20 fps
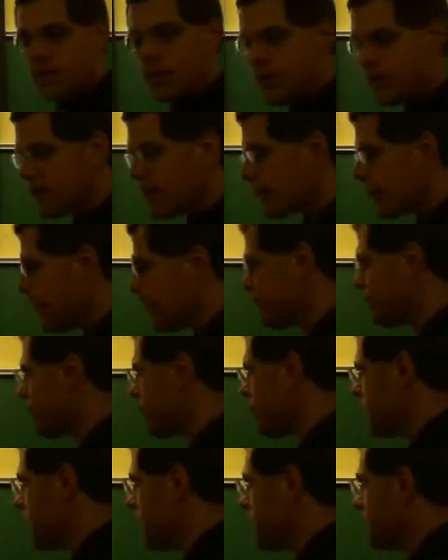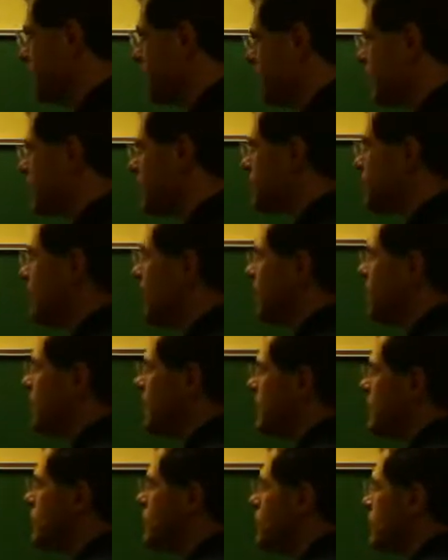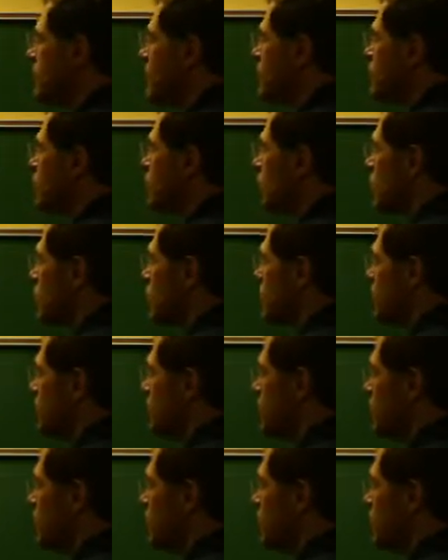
So let's talk briefly here about Piaget's moral